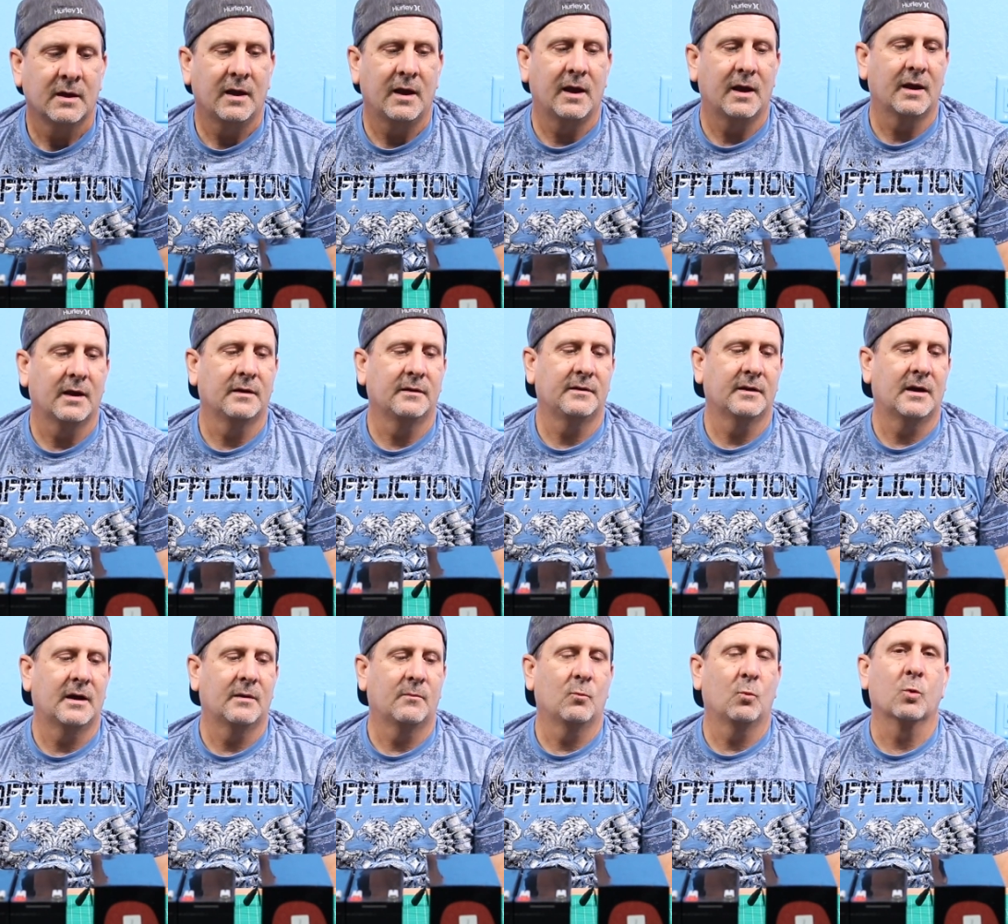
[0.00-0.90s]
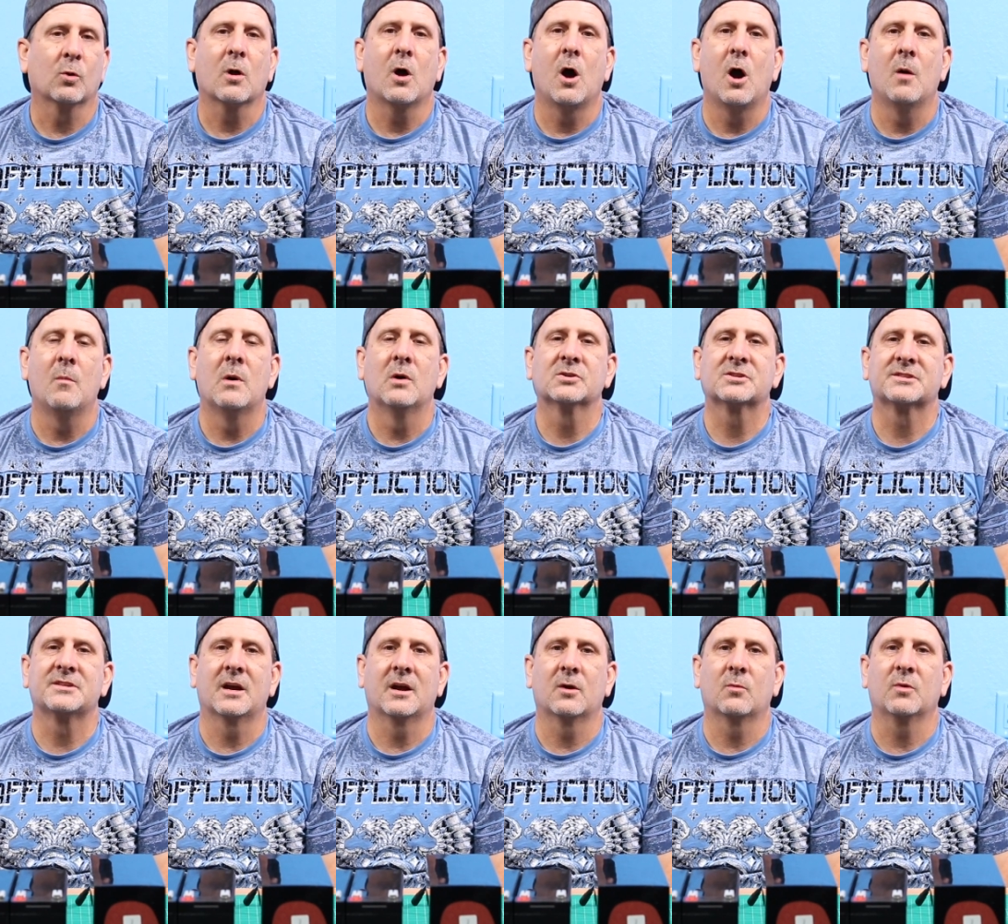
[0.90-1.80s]
And we're
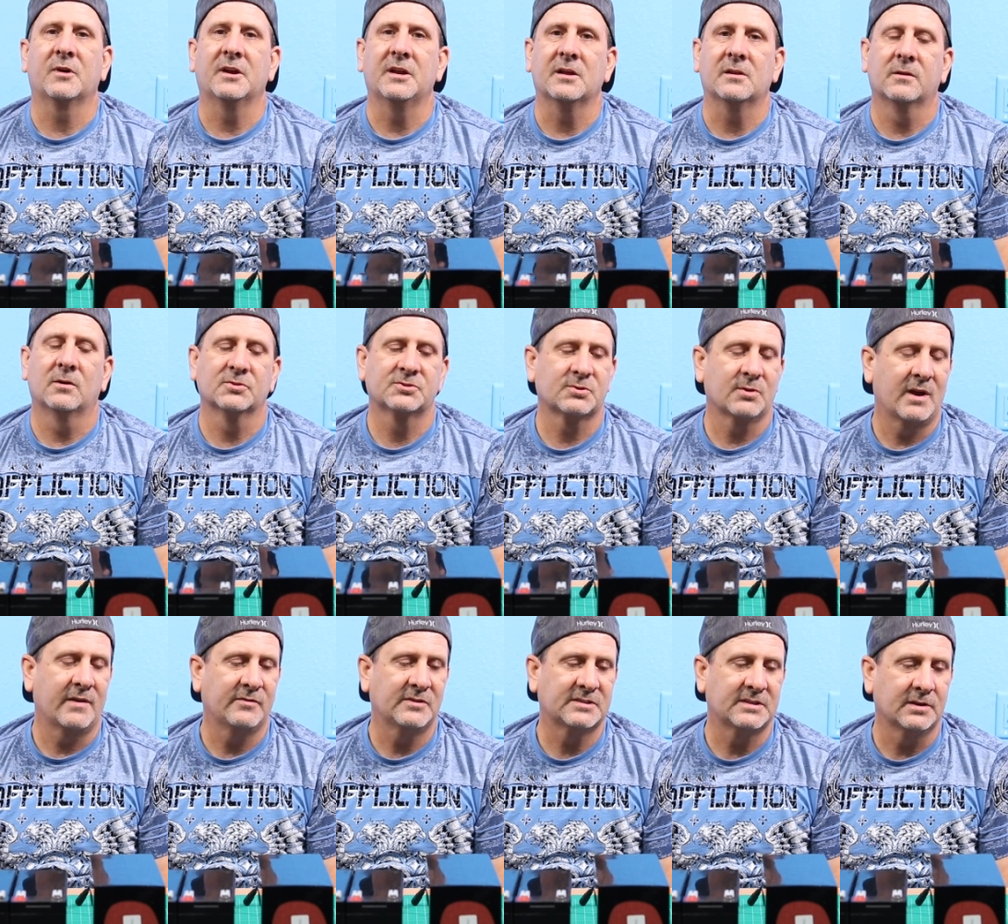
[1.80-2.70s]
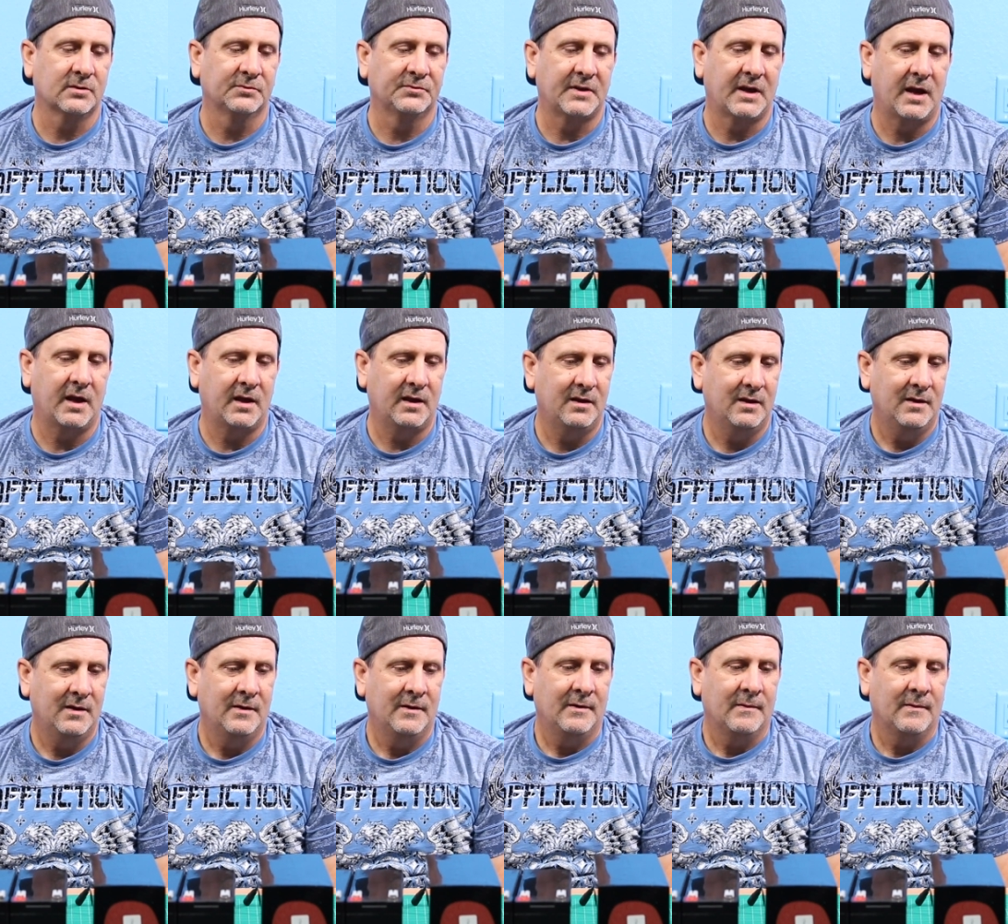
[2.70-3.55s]
almost there. We're getting closer every single day.